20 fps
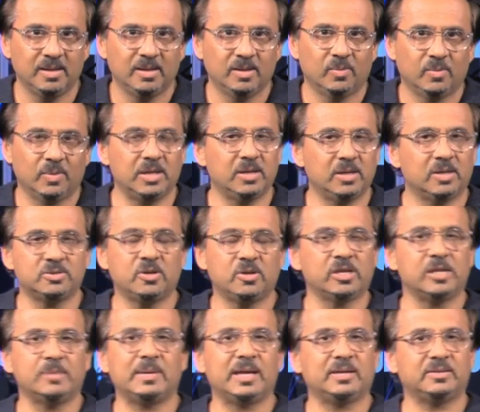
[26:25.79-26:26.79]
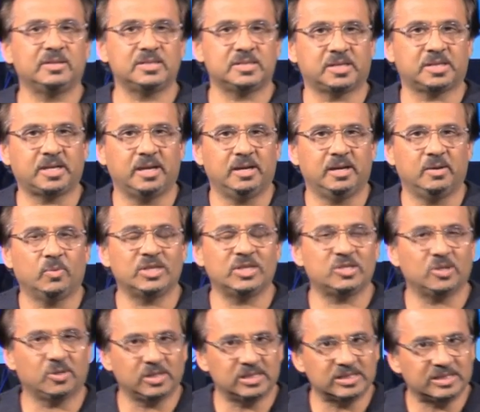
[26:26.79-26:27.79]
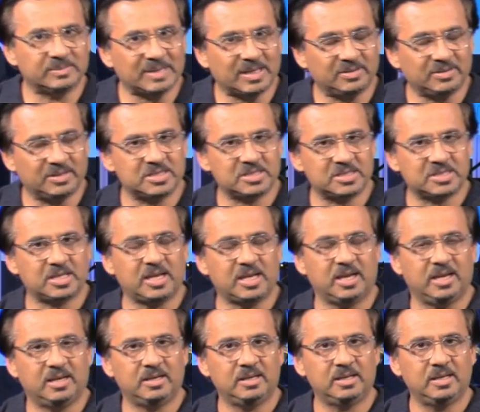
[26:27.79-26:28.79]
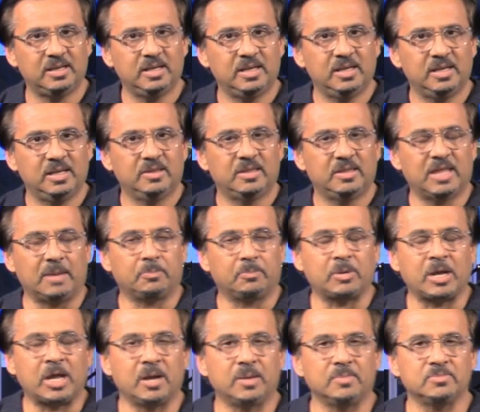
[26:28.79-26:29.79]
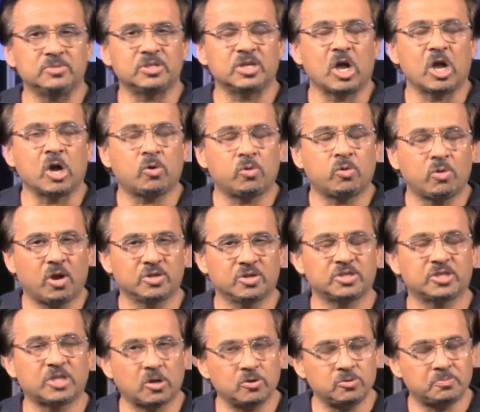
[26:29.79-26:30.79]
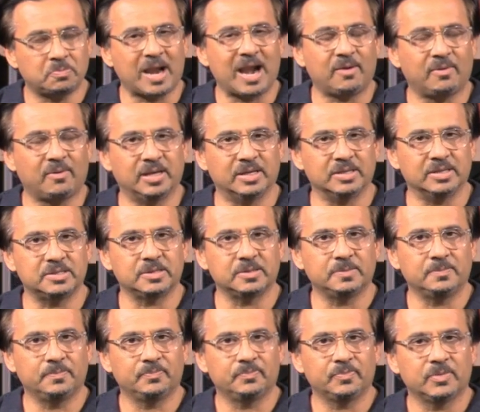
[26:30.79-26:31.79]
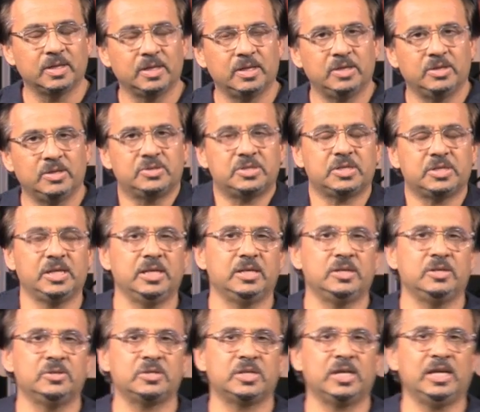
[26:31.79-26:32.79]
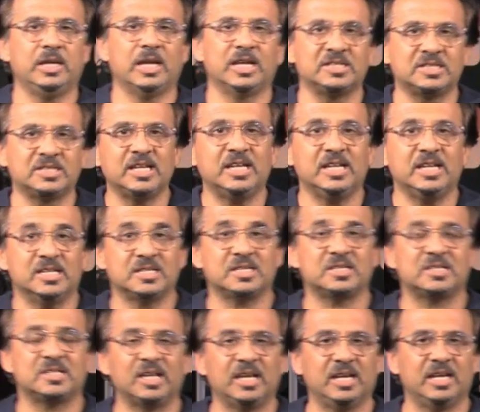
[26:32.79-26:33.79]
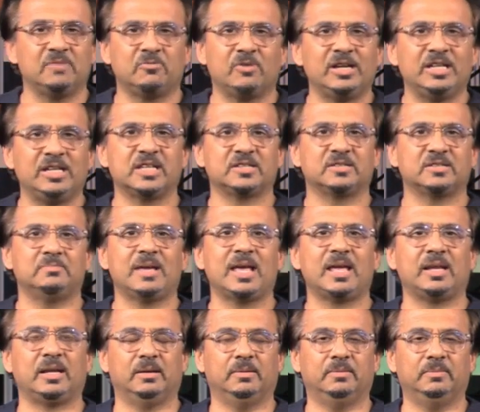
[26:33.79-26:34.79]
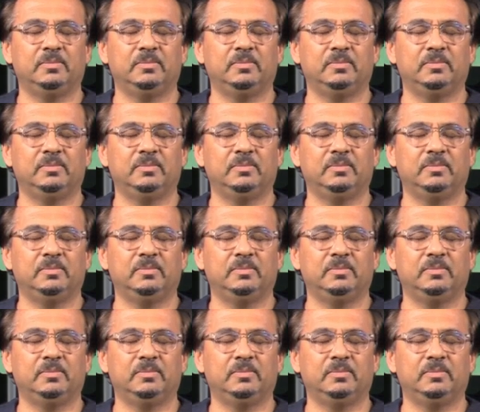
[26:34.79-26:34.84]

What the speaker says: We're not talking about the skin. We're talking about the sin that comes across those barriers. You see, a sin is a sin. It really doesn't matter.